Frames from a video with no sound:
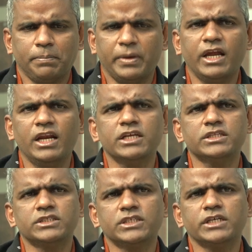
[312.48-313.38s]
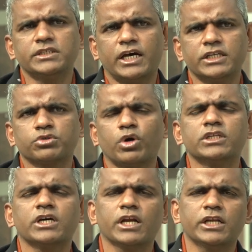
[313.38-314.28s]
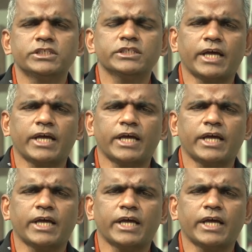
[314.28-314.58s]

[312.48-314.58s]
mainly the church has got the religious